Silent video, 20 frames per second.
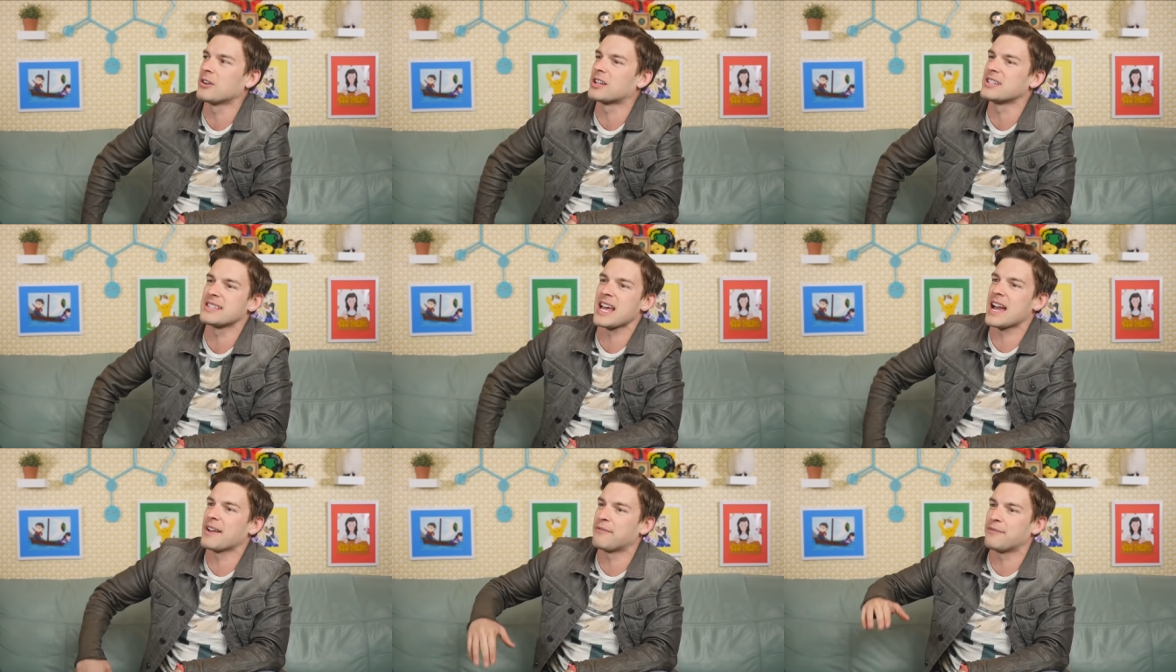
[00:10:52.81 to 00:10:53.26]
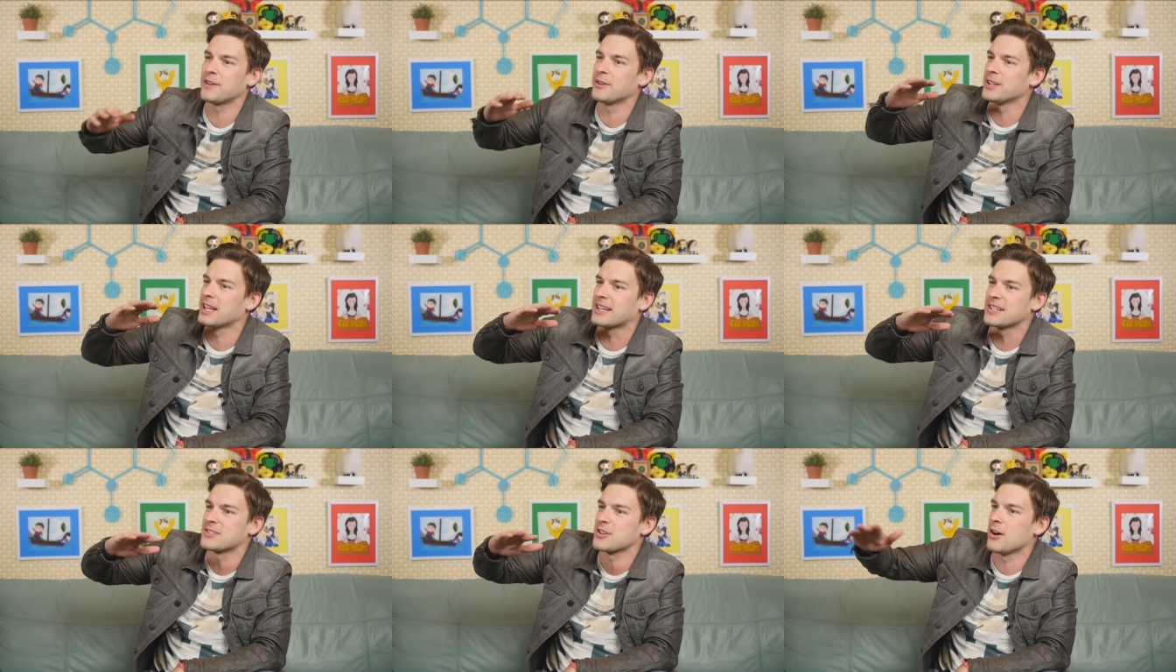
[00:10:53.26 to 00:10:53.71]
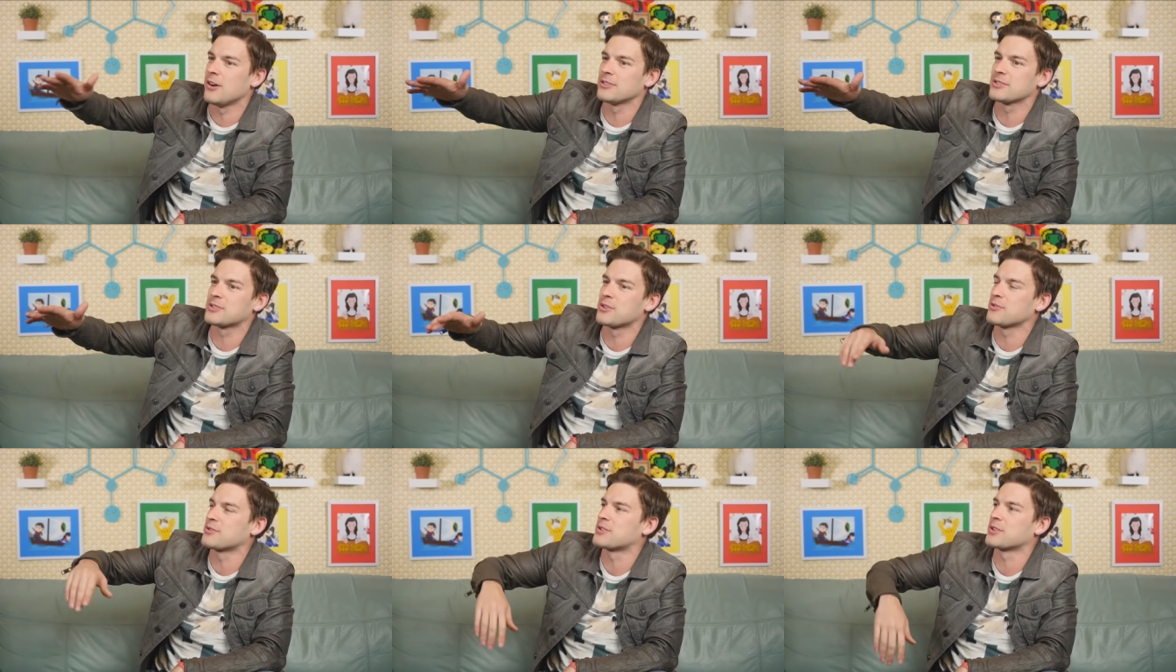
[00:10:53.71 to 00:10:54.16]
because I feel like it's all
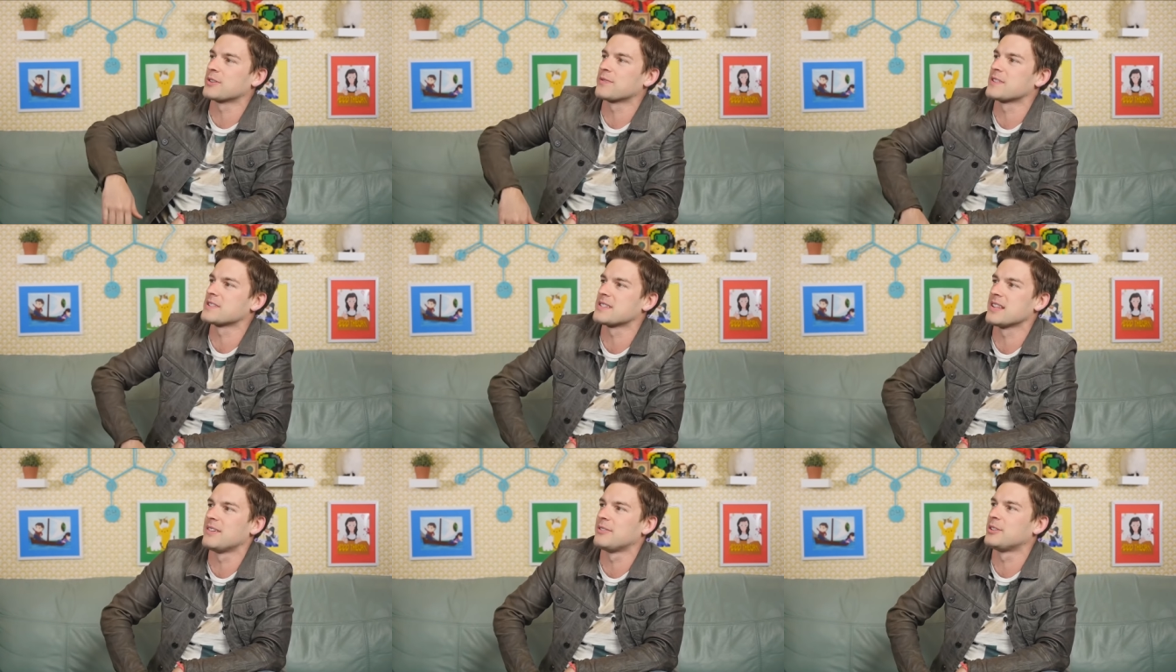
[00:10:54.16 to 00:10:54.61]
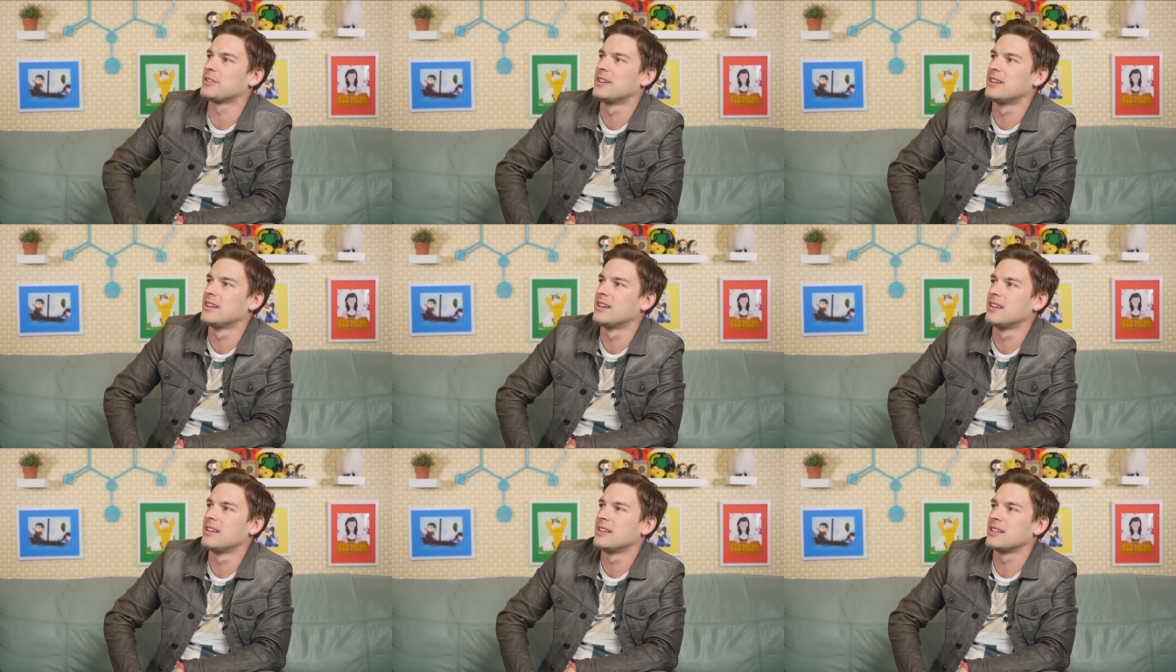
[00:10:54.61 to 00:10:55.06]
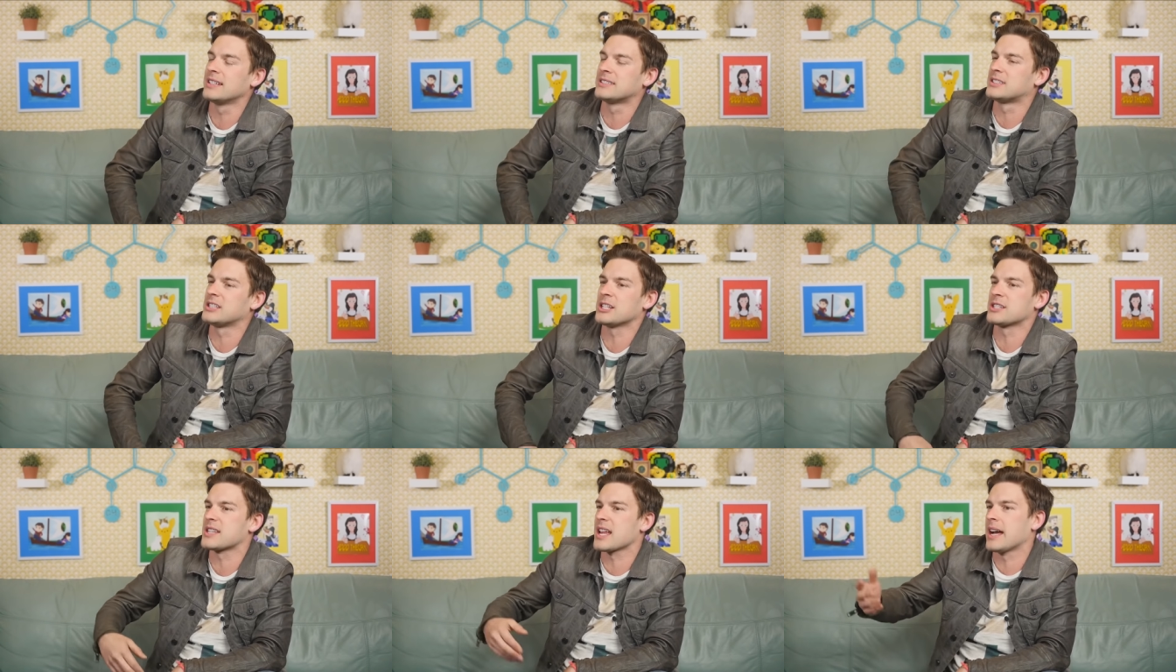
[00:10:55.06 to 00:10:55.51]
so surface level. It's
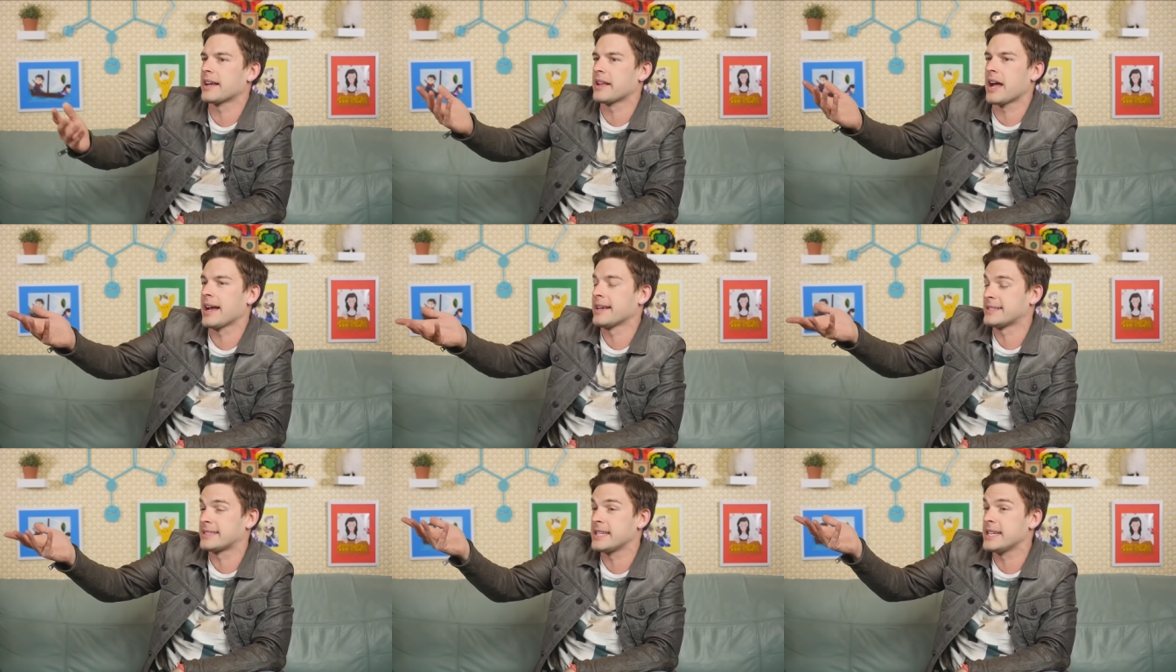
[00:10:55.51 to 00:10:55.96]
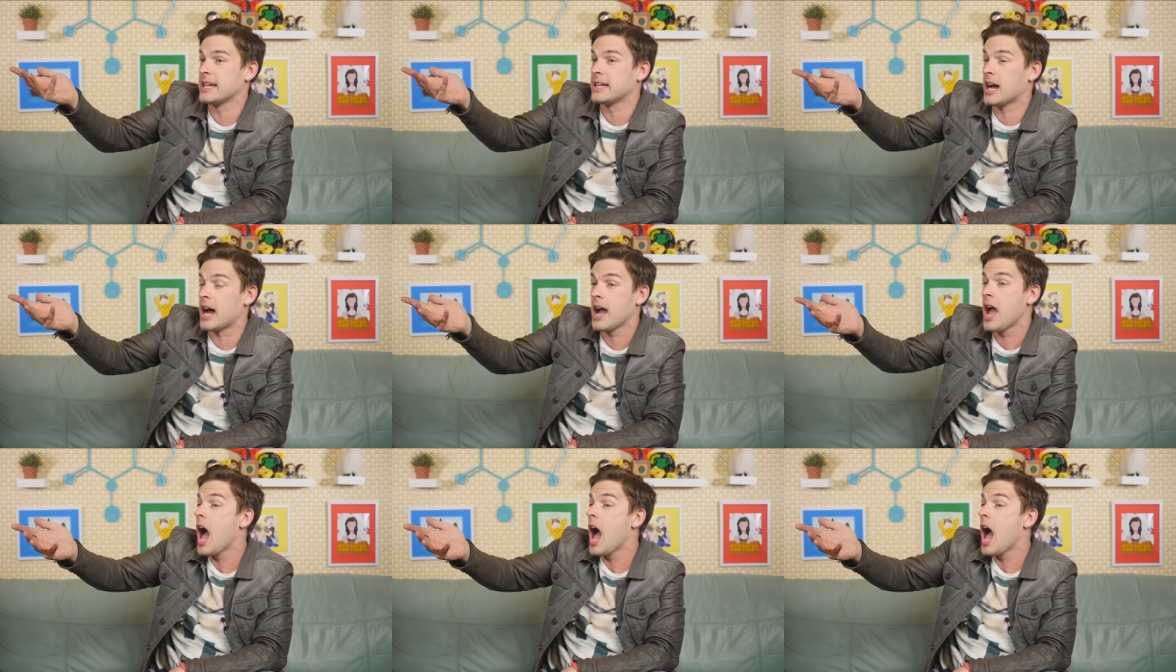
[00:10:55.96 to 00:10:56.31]
just I, I see.